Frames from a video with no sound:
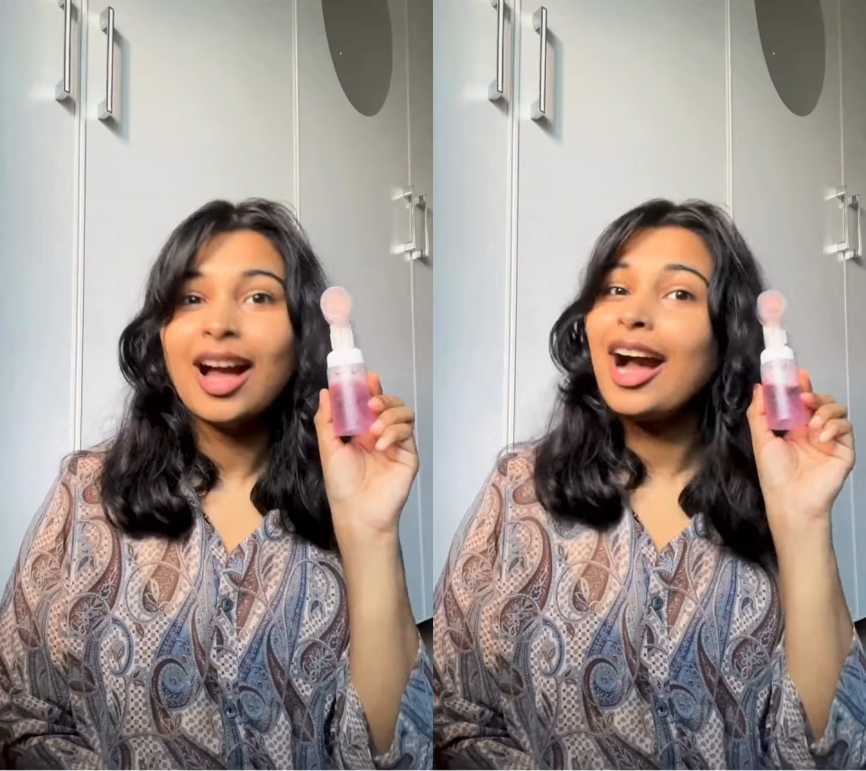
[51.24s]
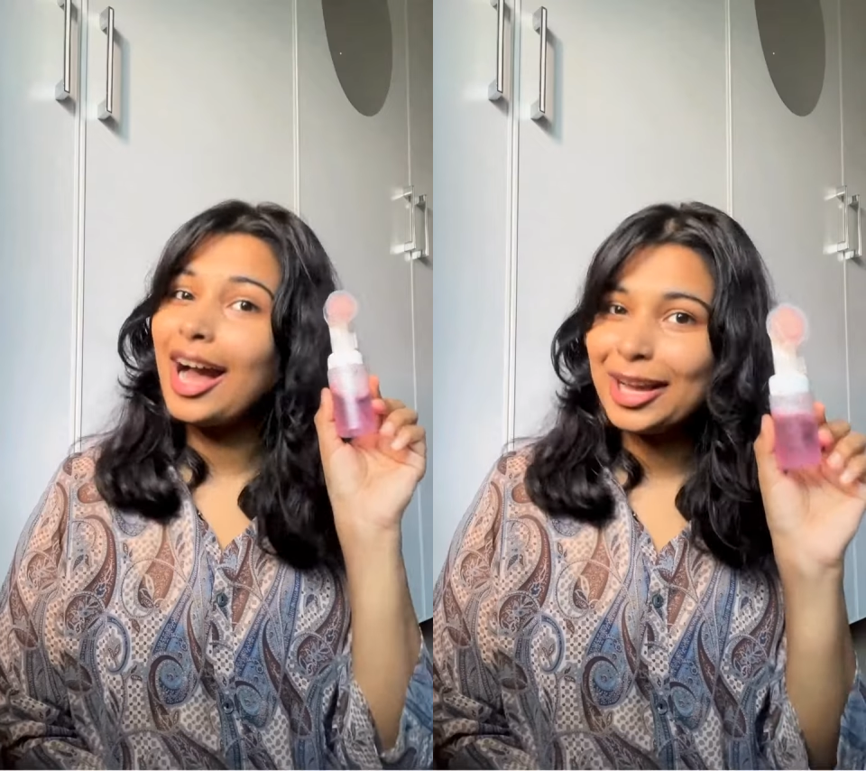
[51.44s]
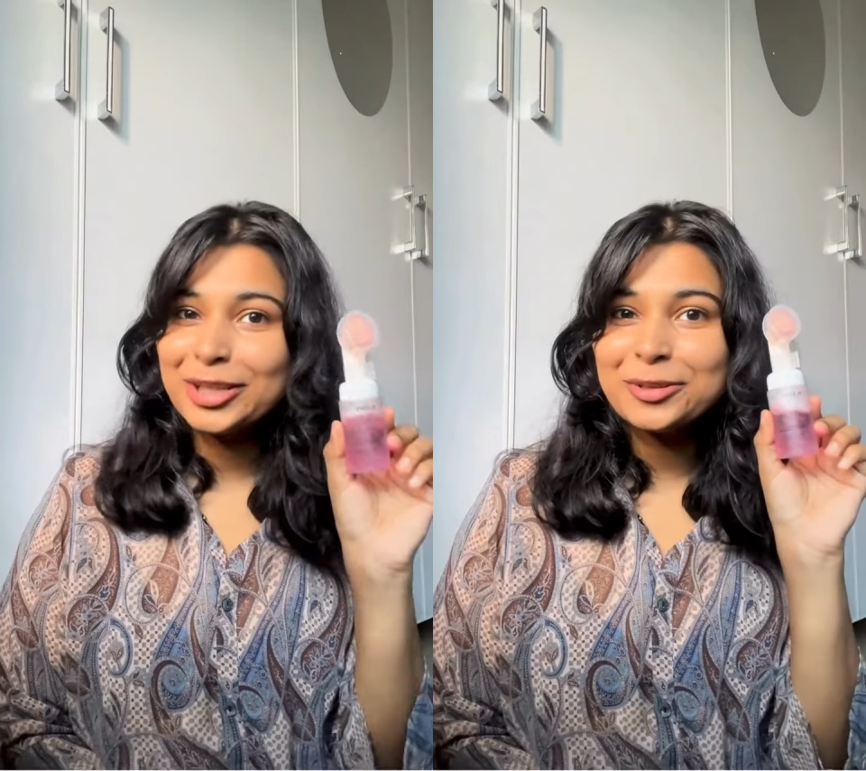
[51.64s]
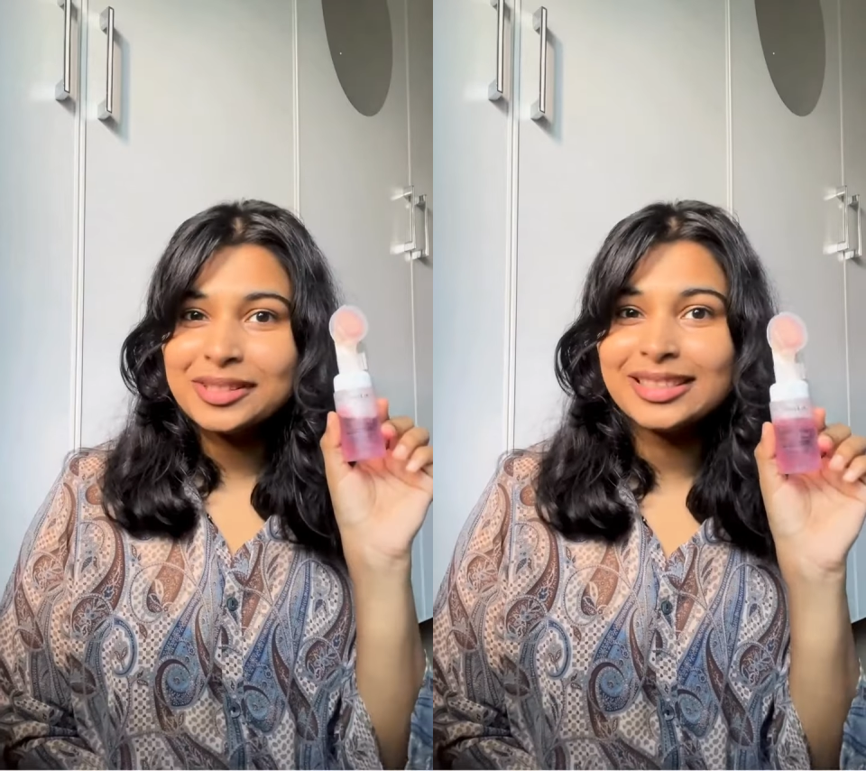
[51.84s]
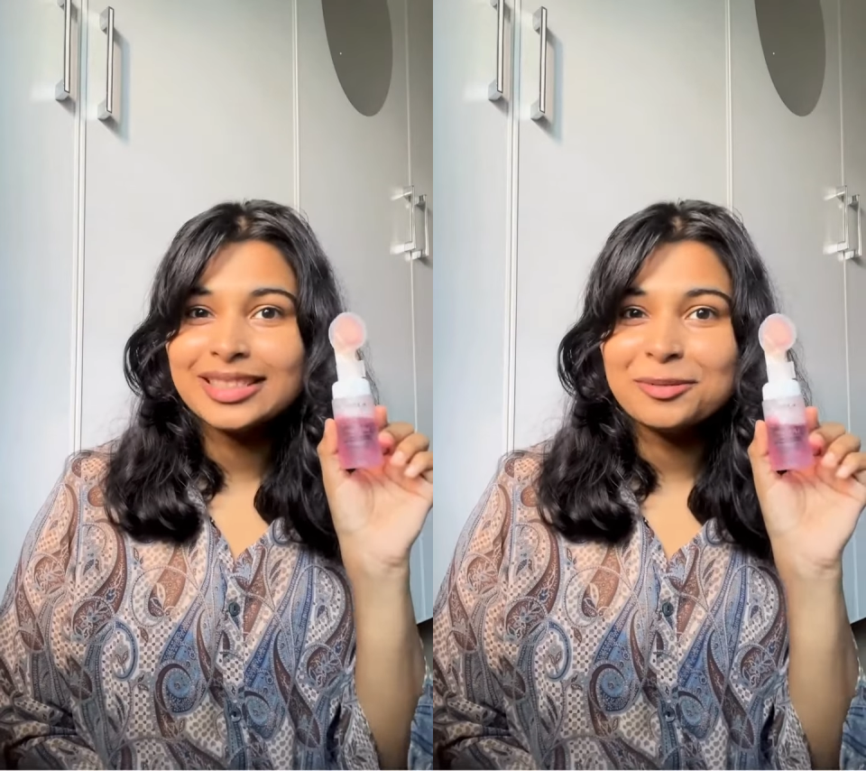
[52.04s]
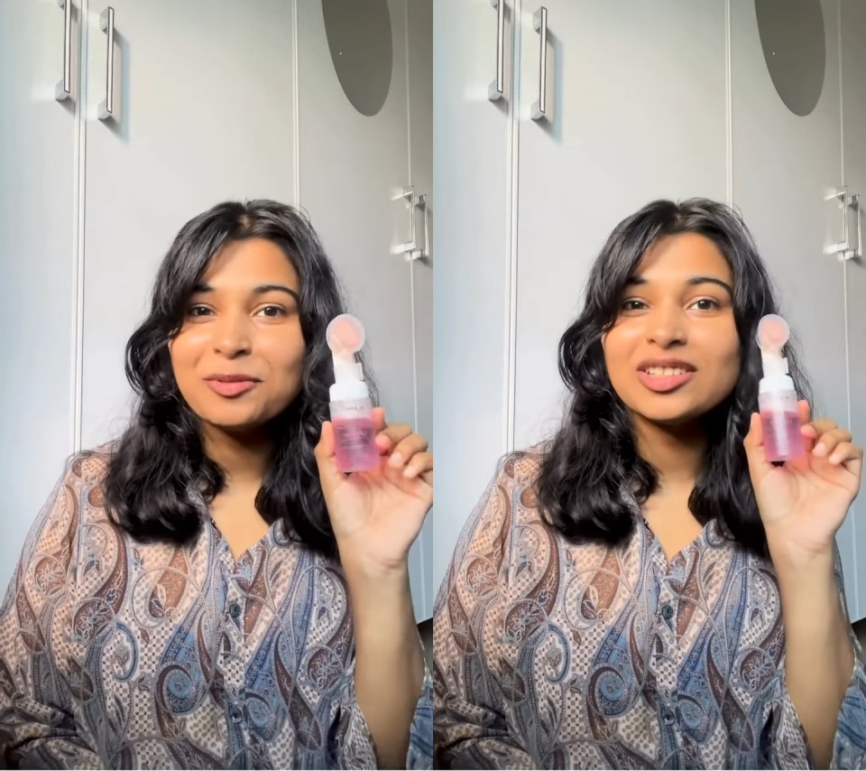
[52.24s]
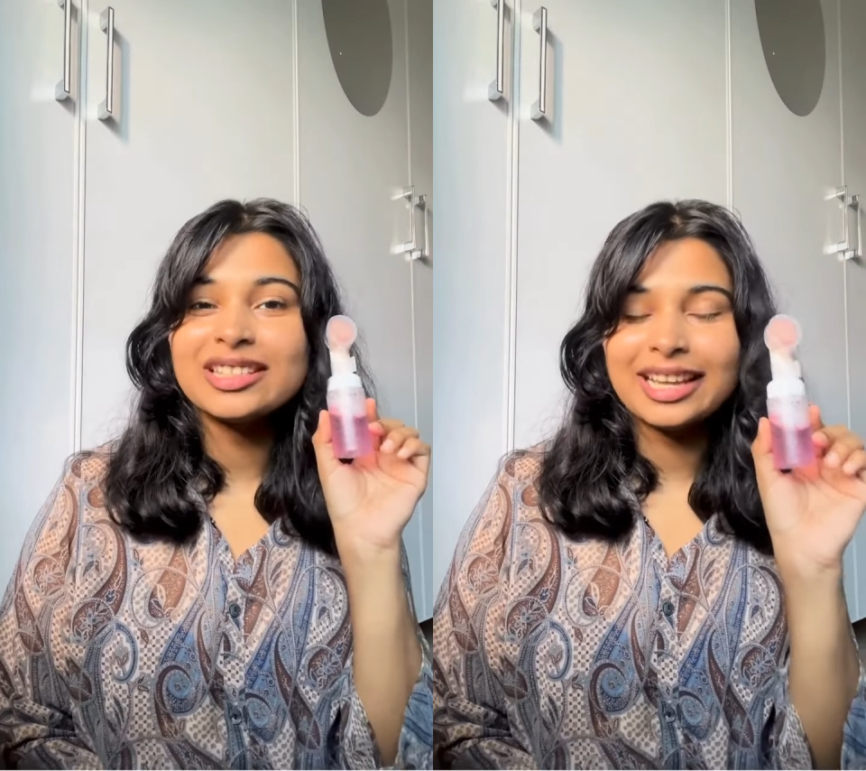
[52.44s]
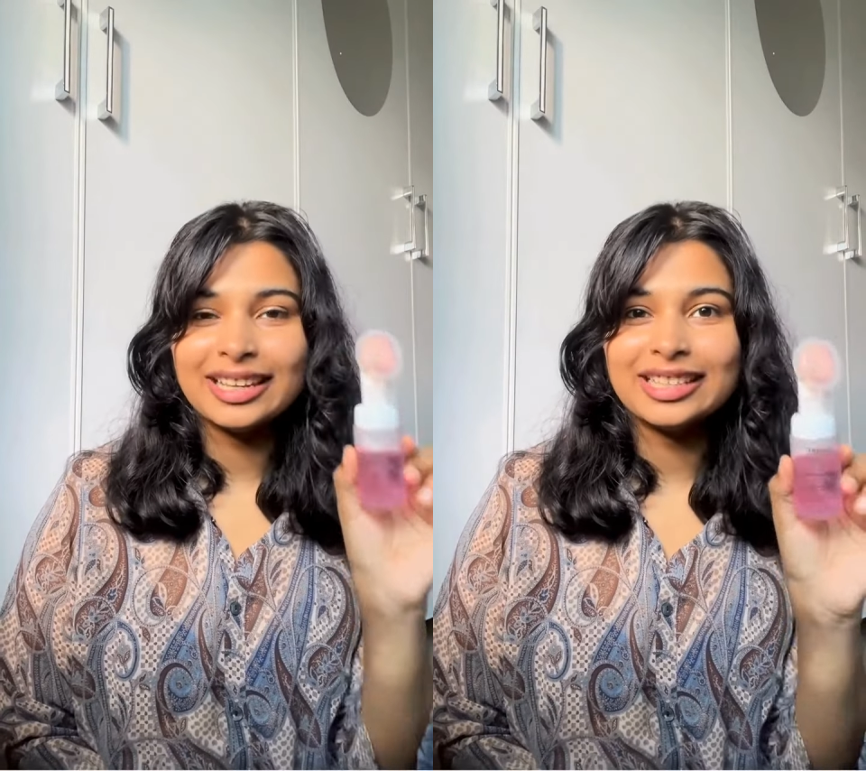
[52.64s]
I use this lip wash
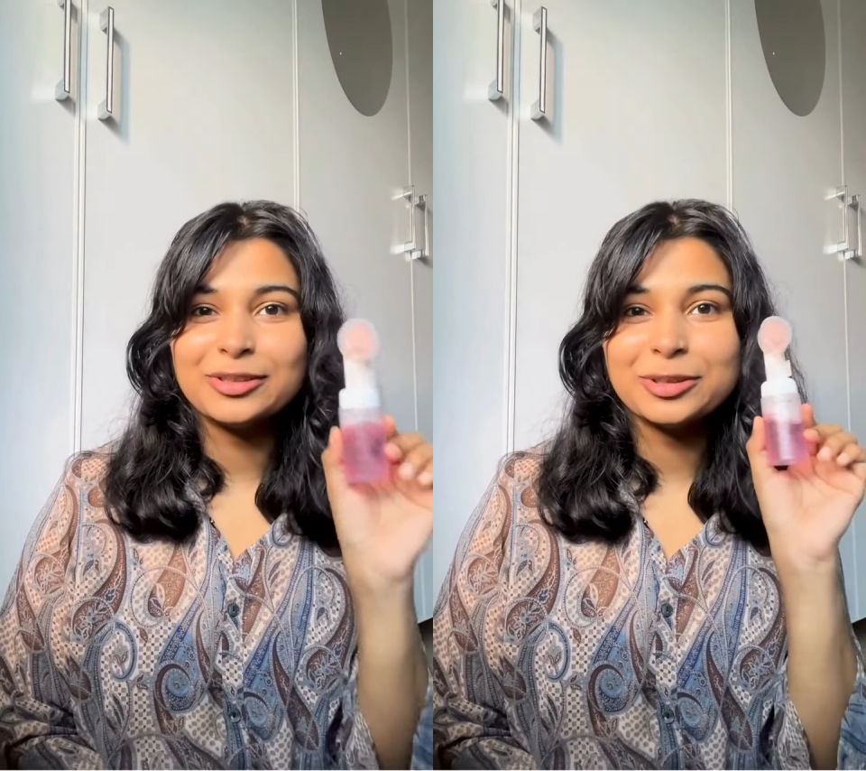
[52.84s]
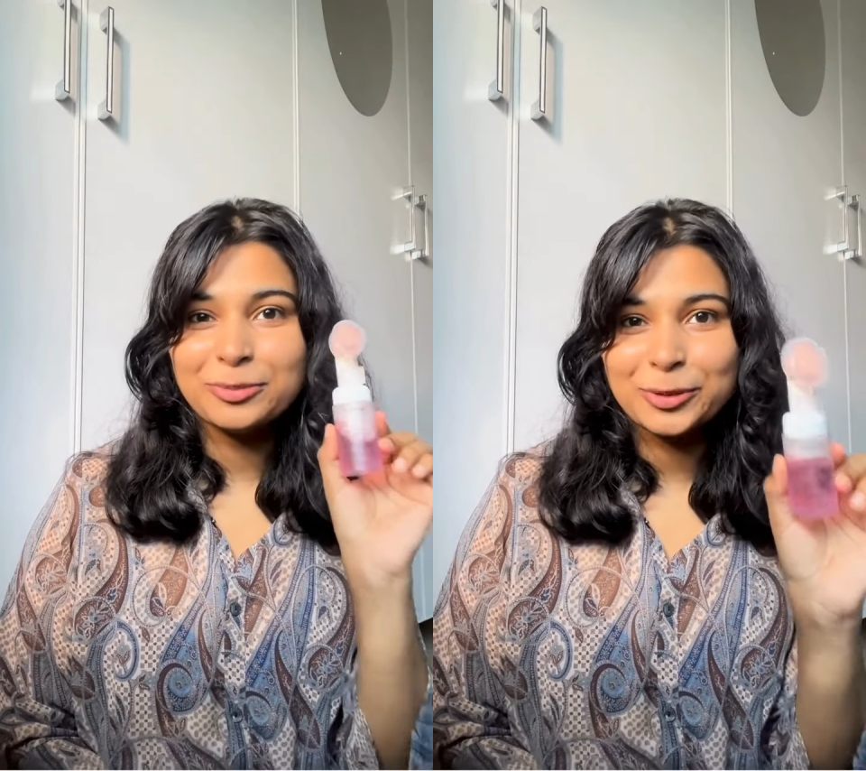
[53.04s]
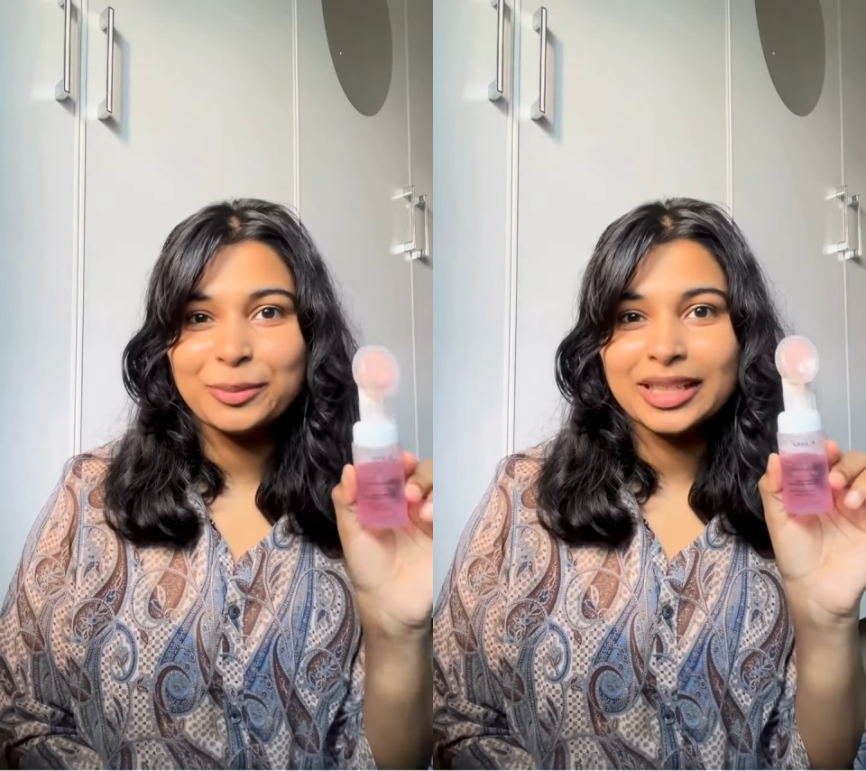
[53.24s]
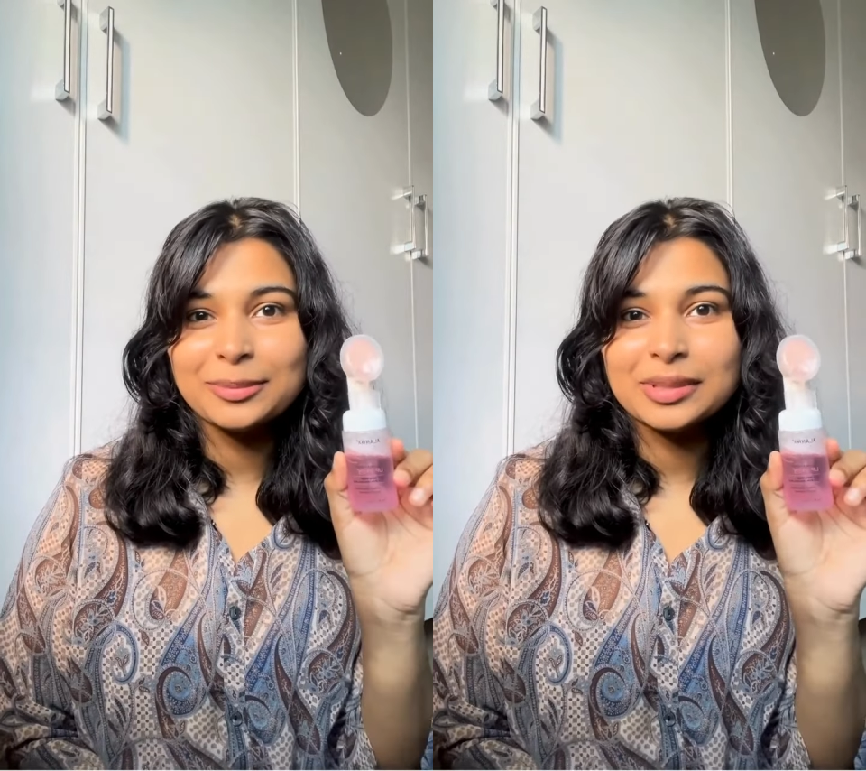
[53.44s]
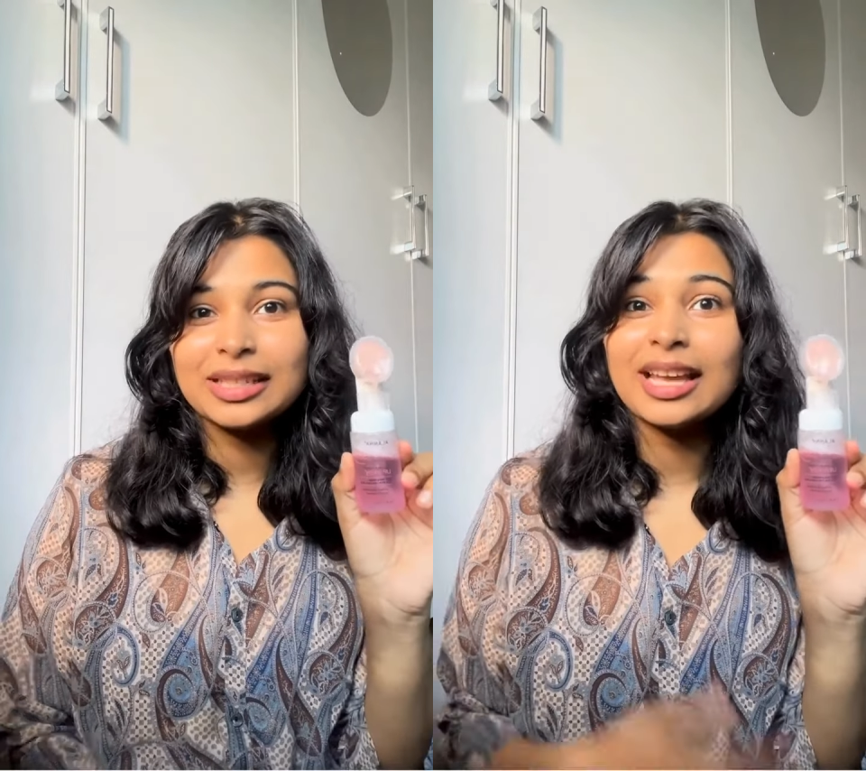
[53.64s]
daily to remove my lipstick